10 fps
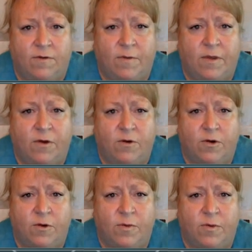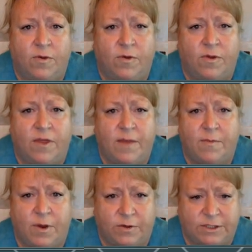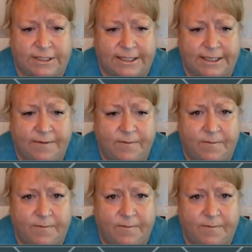from the group that posted it.